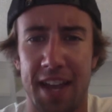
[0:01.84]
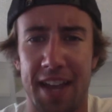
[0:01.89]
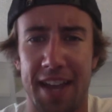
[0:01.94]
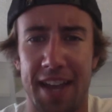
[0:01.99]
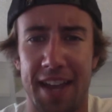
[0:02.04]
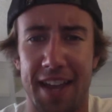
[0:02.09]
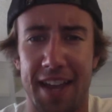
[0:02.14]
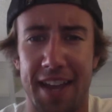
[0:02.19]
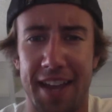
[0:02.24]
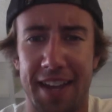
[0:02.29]

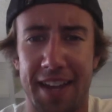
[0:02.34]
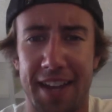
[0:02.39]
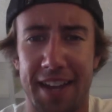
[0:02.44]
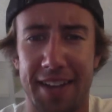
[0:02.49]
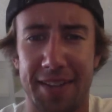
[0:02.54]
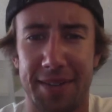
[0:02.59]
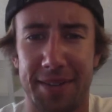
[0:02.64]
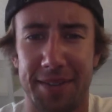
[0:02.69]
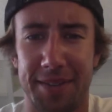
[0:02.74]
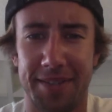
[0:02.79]
Hey
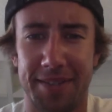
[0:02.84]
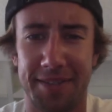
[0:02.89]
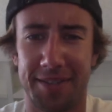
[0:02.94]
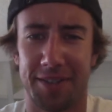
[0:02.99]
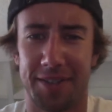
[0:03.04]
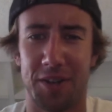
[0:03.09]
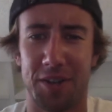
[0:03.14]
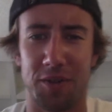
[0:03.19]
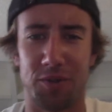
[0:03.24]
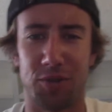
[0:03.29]
guys,
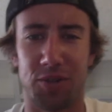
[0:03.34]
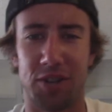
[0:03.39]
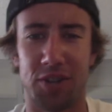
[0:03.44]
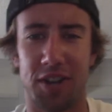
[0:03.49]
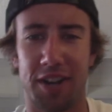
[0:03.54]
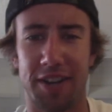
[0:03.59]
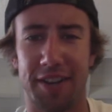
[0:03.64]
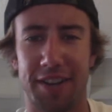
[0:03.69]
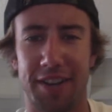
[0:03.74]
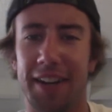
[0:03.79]
Coach
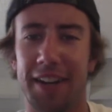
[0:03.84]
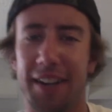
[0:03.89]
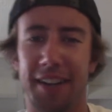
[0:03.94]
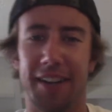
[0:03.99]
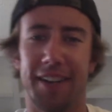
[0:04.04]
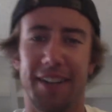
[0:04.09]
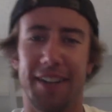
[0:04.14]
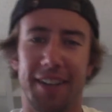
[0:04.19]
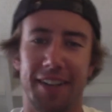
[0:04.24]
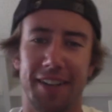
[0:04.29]
John here.
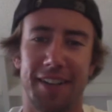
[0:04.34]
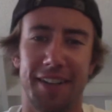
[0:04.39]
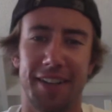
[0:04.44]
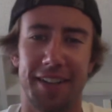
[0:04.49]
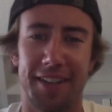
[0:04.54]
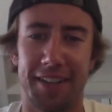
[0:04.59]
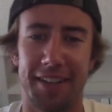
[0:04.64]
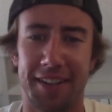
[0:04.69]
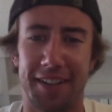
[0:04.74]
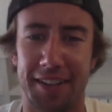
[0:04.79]

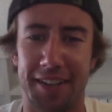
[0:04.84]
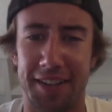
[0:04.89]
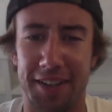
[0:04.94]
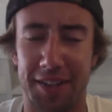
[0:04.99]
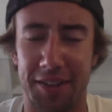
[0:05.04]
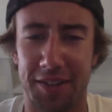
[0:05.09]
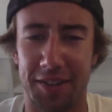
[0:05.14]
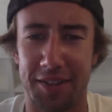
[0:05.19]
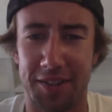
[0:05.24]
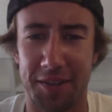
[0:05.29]

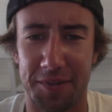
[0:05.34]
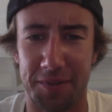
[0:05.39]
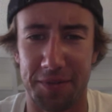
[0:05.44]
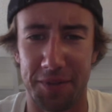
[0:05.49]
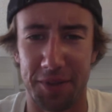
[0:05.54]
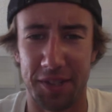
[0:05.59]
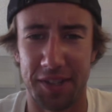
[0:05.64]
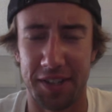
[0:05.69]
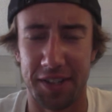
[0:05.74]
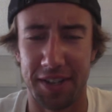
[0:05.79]
This is the
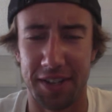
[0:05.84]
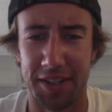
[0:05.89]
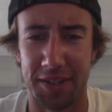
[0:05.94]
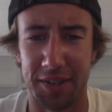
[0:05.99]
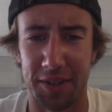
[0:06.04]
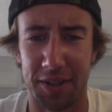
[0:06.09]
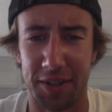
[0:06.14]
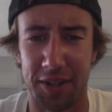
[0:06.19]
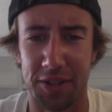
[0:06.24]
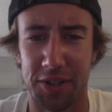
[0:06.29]
first
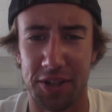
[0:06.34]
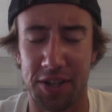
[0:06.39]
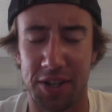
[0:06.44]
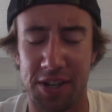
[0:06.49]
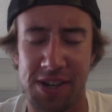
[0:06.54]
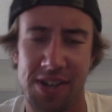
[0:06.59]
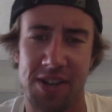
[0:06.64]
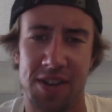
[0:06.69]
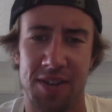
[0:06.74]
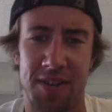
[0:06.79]

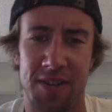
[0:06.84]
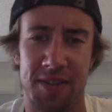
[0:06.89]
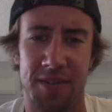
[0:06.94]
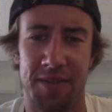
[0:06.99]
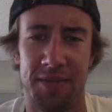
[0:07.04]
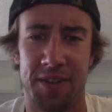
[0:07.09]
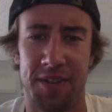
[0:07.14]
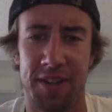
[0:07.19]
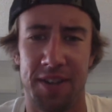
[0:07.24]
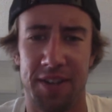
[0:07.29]
installation
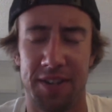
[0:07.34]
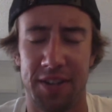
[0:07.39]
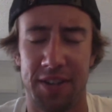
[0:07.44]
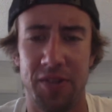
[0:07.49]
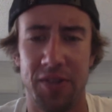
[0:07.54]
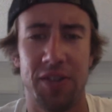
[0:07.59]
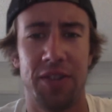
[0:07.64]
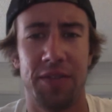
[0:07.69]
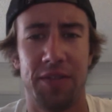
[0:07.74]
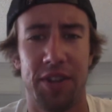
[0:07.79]
of a
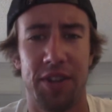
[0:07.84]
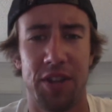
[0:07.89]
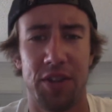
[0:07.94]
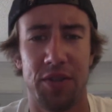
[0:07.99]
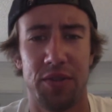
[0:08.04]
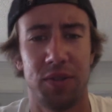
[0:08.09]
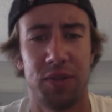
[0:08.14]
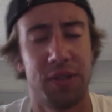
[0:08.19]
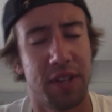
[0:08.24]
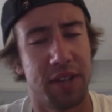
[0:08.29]
series of
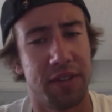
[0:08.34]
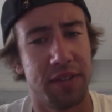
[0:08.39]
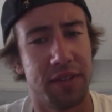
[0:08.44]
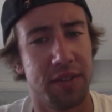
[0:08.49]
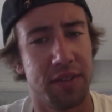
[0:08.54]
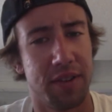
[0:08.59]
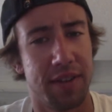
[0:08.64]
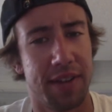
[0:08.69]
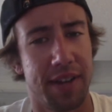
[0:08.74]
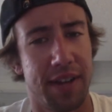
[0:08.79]
videos
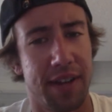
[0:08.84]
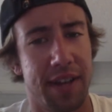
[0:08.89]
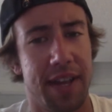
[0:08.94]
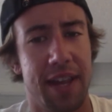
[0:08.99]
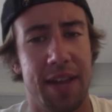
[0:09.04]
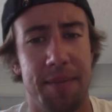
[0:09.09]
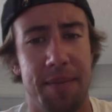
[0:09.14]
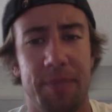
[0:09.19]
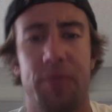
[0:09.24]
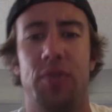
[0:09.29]
that's
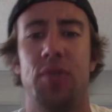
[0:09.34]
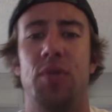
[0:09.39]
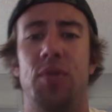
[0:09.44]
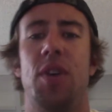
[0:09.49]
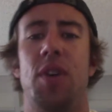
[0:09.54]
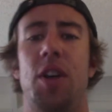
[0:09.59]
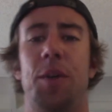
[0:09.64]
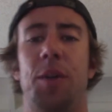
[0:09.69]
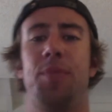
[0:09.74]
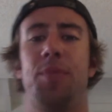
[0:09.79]
aimed
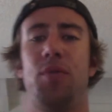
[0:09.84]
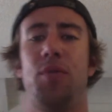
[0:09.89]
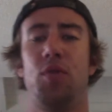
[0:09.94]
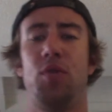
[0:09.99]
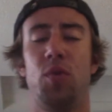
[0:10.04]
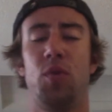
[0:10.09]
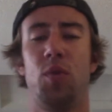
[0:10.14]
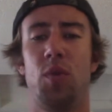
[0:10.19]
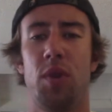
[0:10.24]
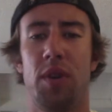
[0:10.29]
to help
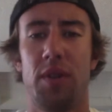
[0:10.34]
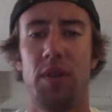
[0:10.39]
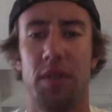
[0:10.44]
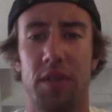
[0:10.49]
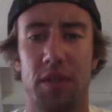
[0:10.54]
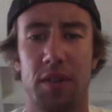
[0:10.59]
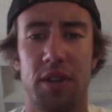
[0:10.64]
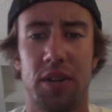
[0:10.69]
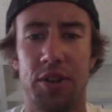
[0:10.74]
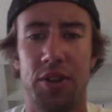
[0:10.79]
you
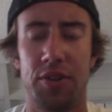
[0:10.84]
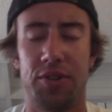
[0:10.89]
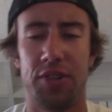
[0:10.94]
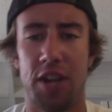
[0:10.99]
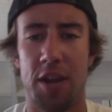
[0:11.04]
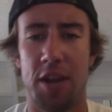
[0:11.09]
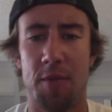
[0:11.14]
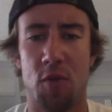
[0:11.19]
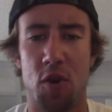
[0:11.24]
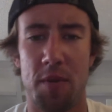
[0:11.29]

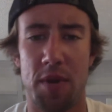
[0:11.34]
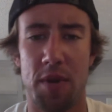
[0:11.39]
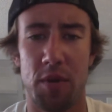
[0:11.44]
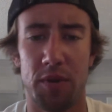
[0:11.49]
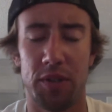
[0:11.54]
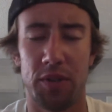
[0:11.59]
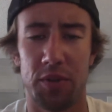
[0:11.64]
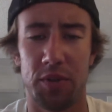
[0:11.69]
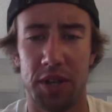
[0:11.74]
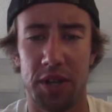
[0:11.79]
understand more about
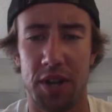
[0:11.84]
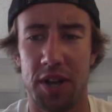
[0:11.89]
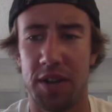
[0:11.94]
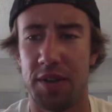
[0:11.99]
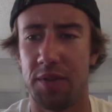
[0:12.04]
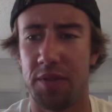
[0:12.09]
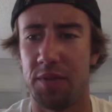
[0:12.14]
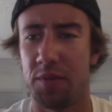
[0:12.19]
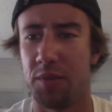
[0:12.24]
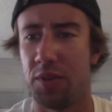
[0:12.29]
what's going
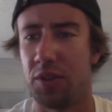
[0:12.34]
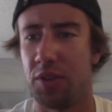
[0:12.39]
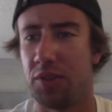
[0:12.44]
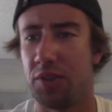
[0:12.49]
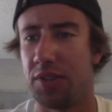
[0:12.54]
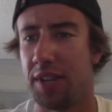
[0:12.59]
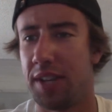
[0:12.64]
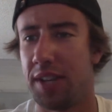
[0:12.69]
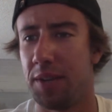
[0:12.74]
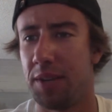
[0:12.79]
on when you're
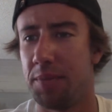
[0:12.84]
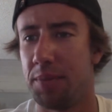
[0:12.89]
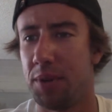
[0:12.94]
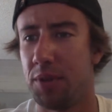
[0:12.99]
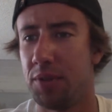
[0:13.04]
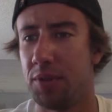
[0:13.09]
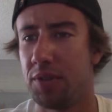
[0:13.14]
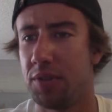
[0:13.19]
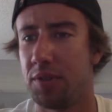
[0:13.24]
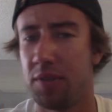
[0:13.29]
sailing your
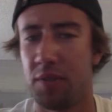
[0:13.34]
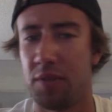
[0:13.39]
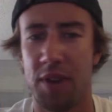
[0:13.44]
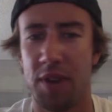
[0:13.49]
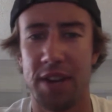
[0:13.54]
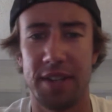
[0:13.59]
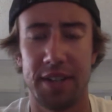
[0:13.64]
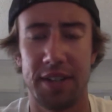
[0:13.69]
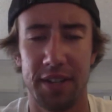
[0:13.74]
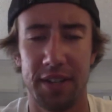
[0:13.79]
boats and
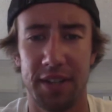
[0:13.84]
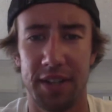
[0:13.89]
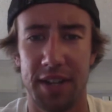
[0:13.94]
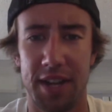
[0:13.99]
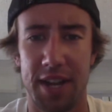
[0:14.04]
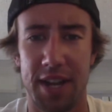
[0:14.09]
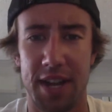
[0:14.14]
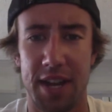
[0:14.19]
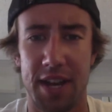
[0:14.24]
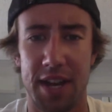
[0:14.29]
racing,
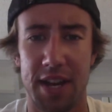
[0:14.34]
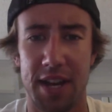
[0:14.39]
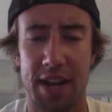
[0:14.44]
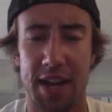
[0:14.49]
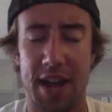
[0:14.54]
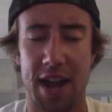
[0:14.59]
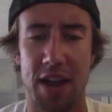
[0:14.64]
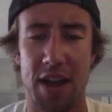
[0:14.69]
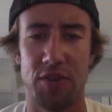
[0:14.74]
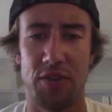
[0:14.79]
and
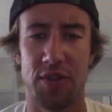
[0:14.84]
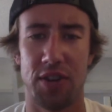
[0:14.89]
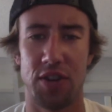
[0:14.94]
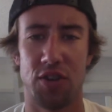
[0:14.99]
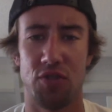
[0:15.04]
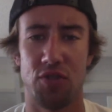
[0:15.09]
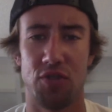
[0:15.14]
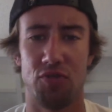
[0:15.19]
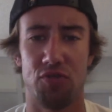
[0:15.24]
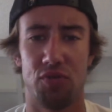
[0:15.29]
how you can
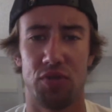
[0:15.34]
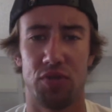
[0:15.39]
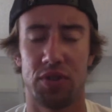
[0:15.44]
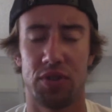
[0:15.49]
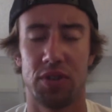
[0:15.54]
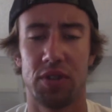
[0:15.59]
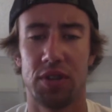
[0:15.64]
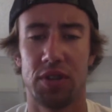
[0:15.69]
use